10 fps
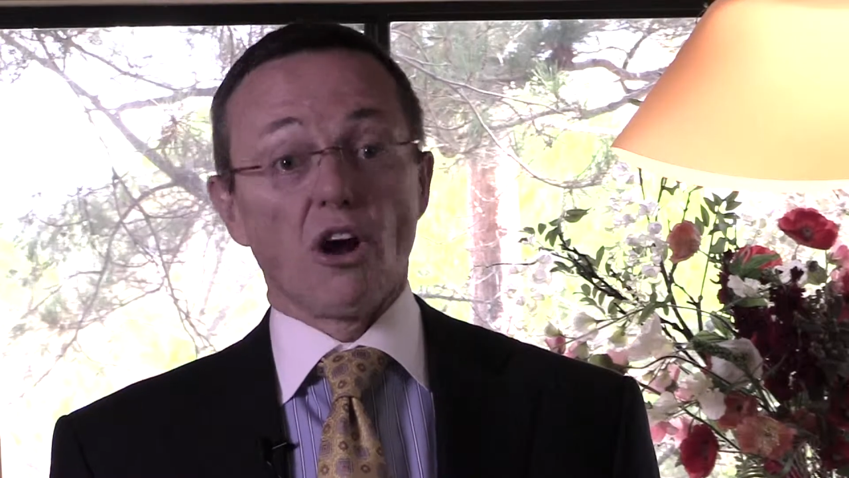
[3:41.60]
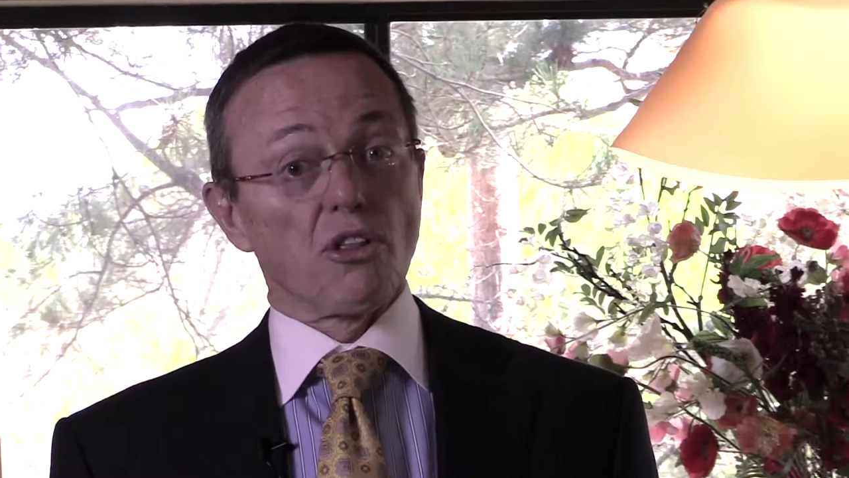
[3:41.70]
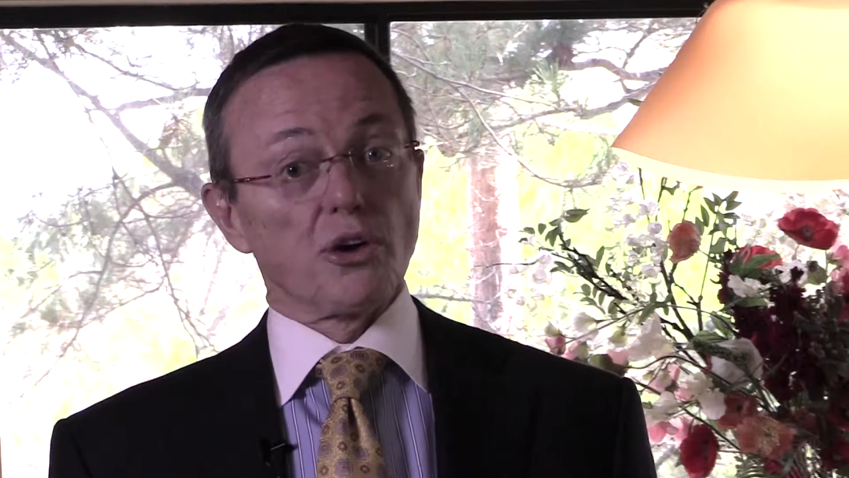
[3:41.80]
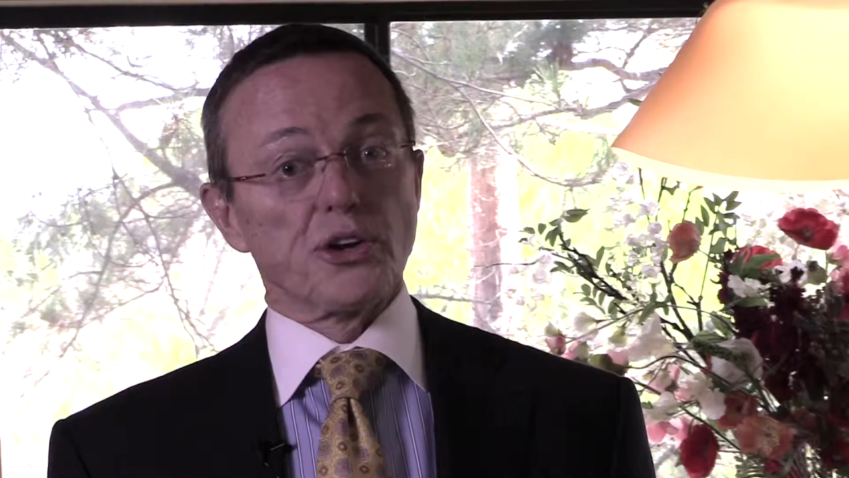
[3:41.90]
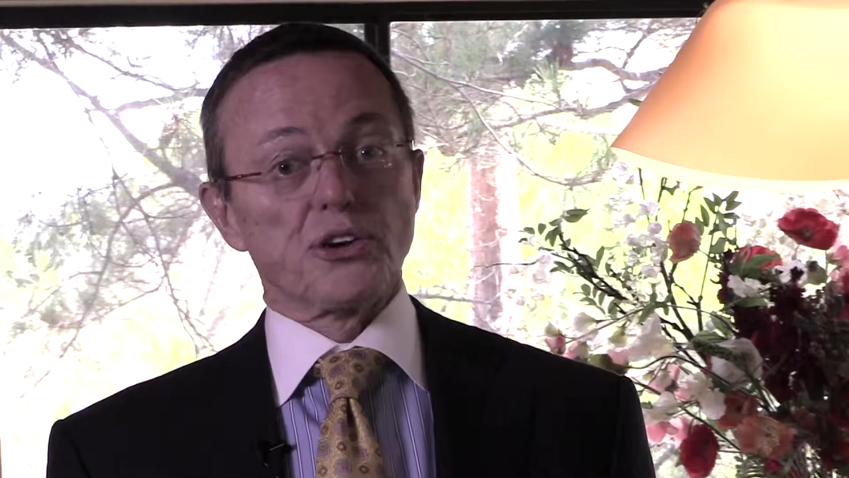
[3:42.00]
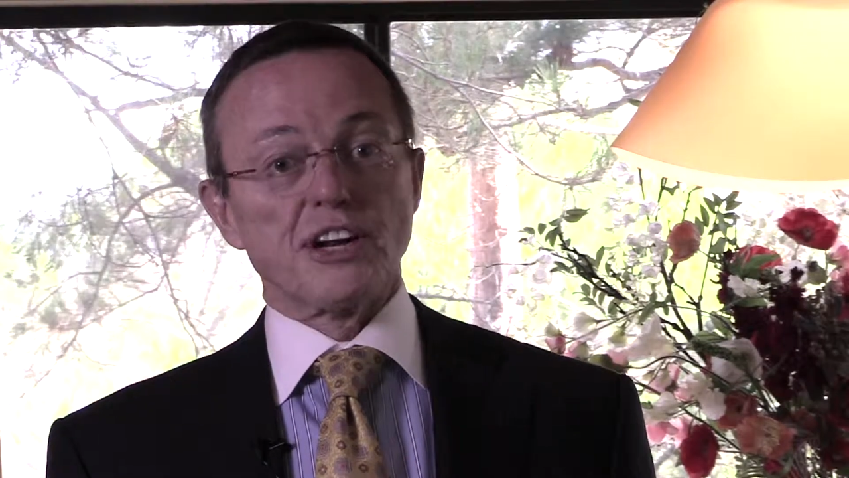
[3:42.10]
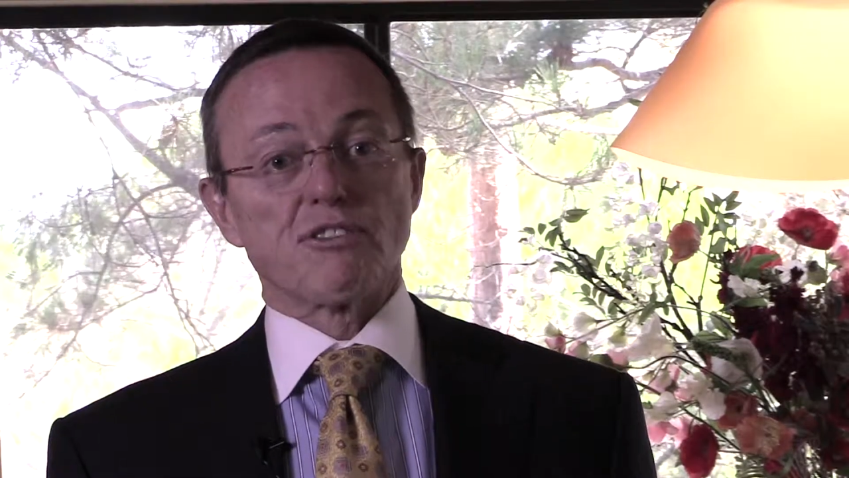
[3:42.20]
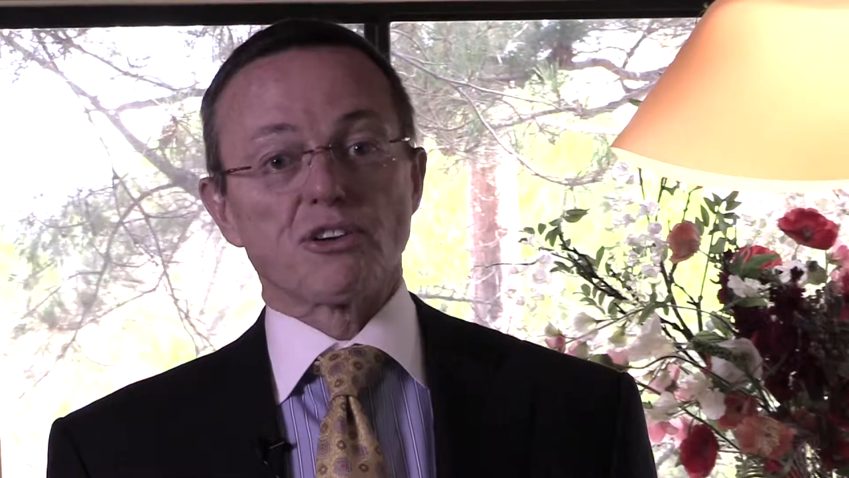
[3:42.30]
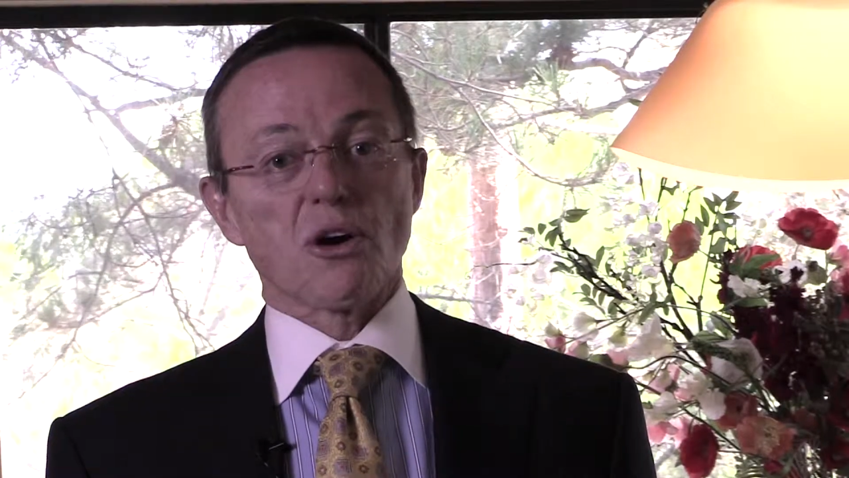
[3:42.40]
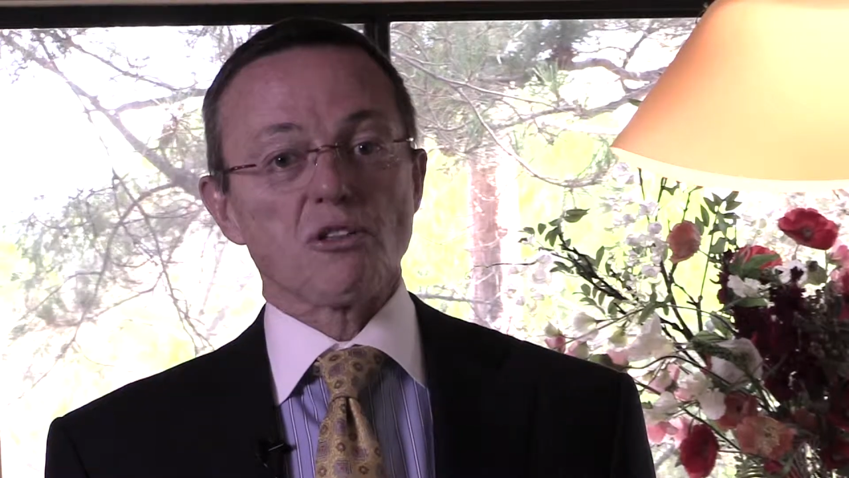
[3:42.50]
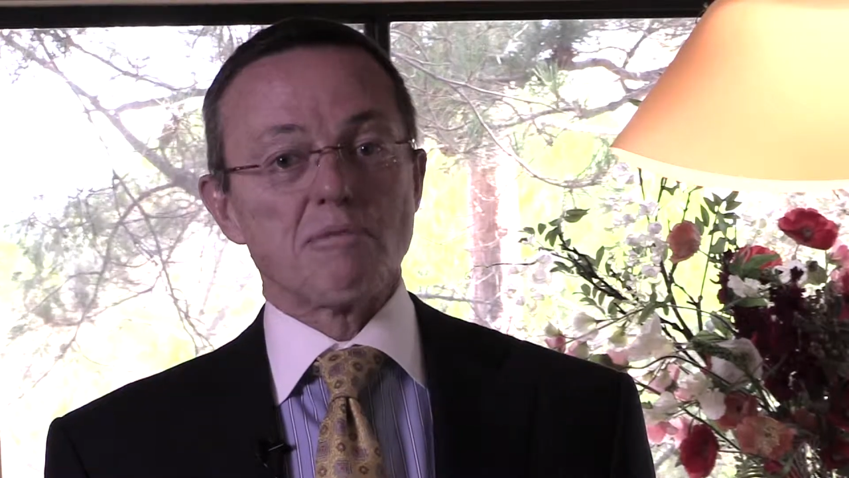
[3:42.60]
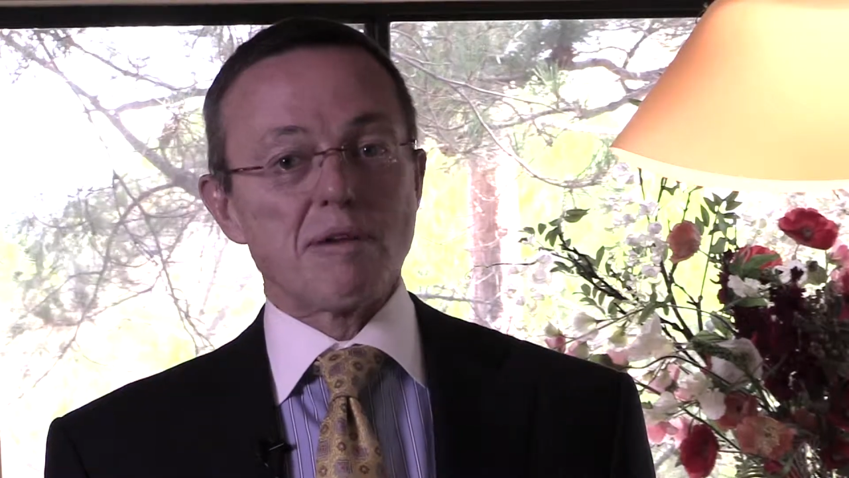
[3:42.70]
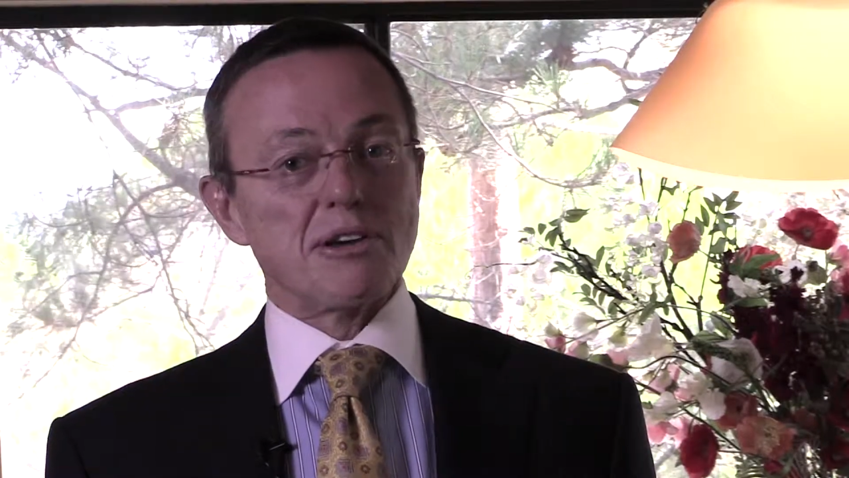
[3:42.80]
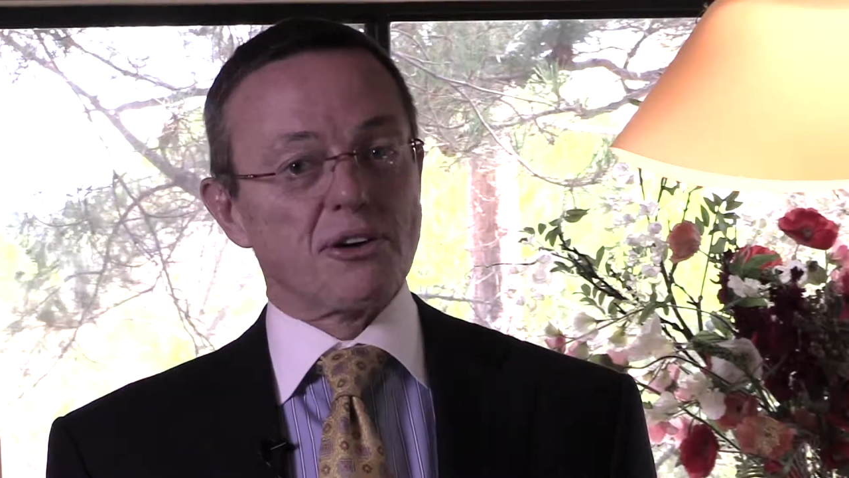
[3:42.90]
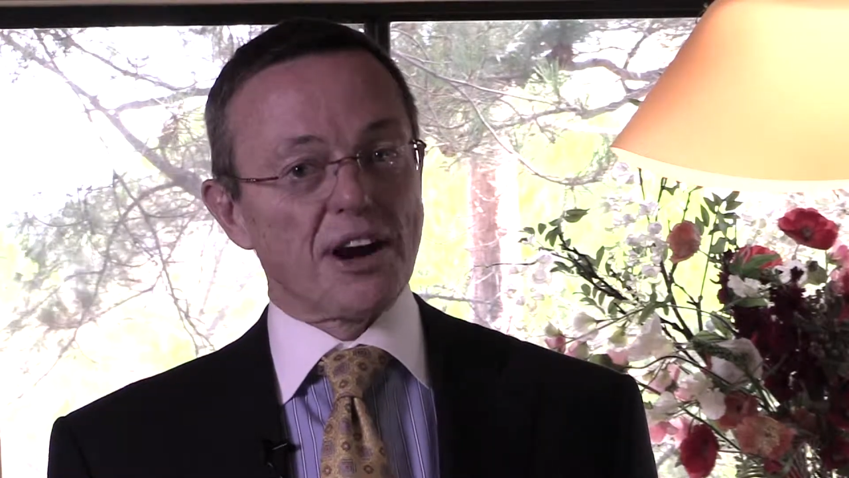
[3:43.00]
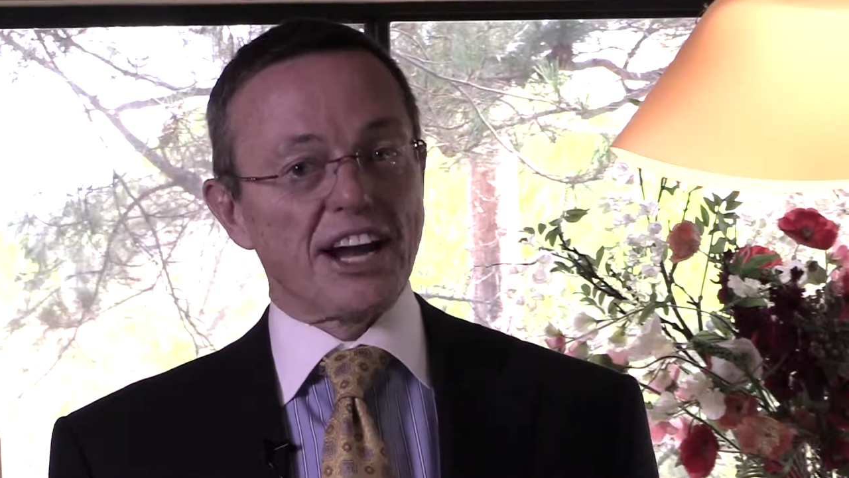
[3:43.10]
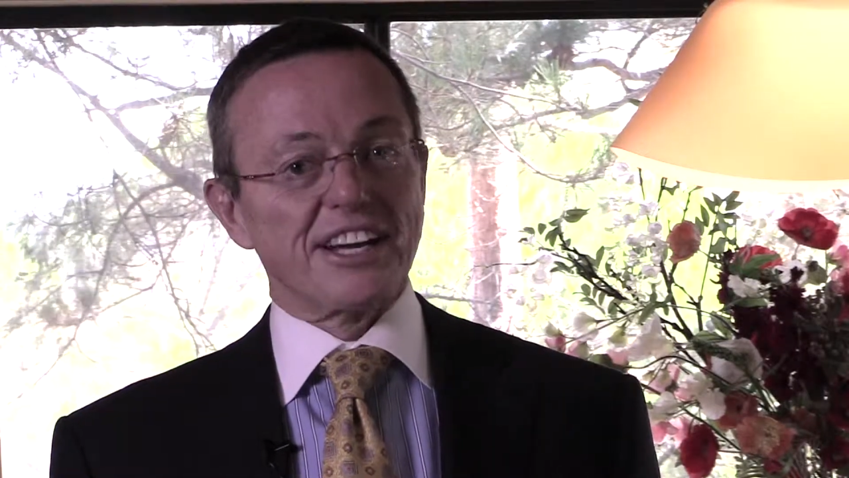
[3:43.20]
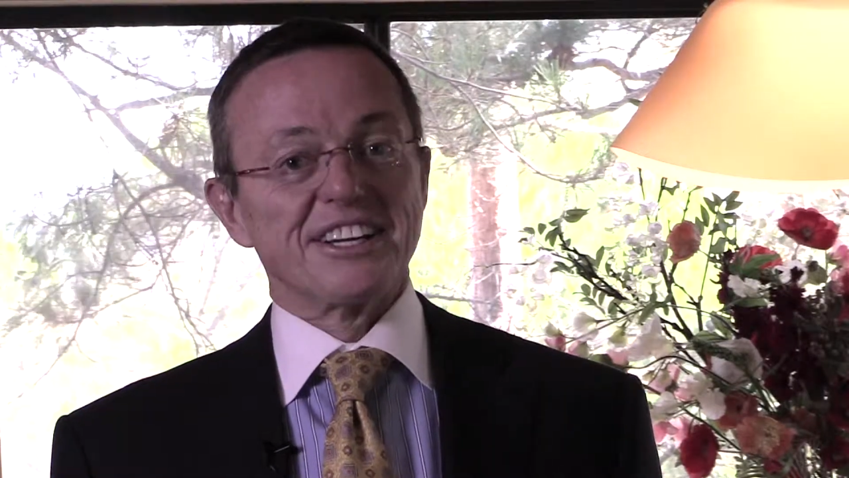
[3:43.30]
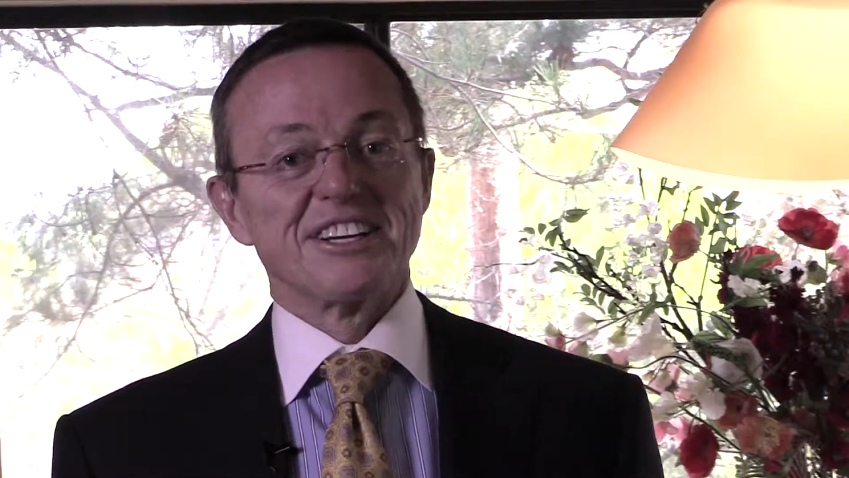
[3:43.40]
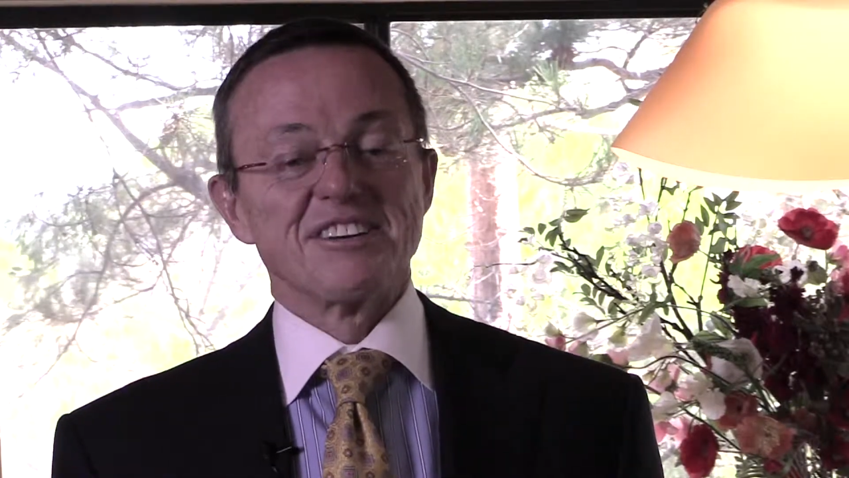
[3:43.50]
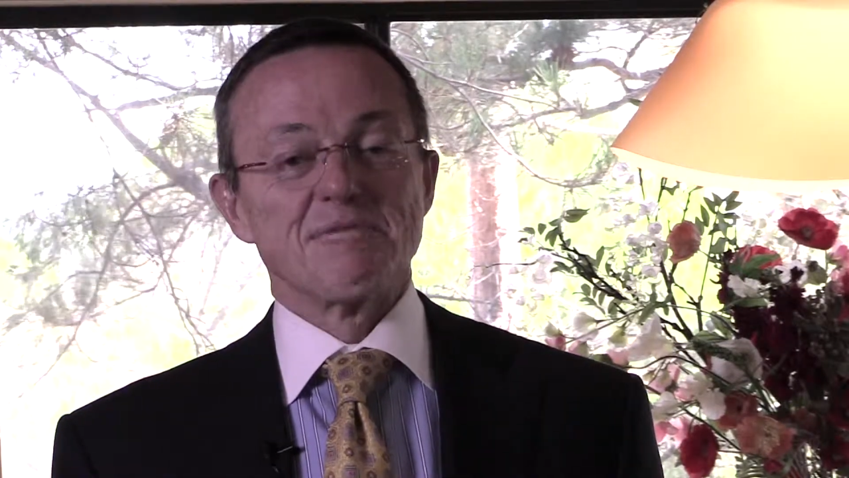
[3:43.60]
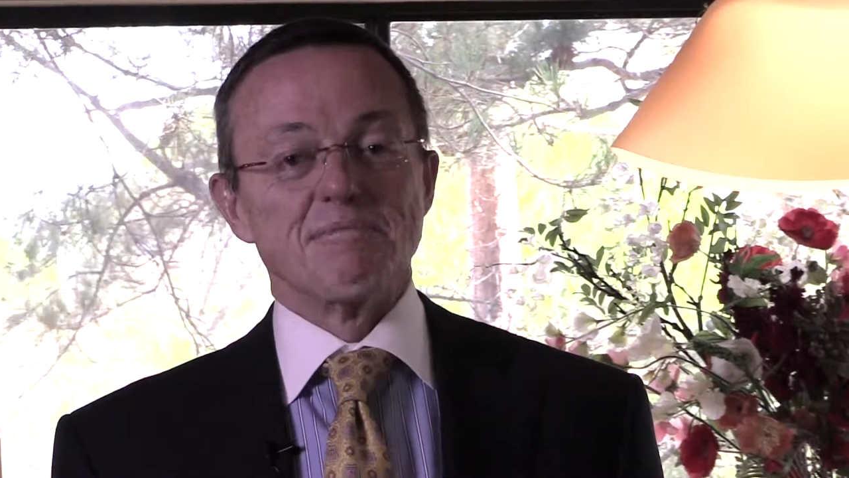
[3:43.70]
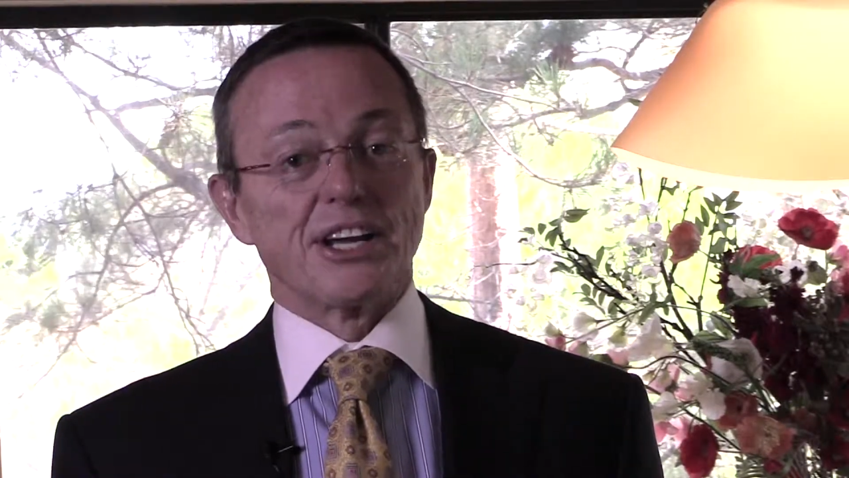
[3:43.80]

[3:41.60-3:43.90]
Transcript: And although your need for growth may be great,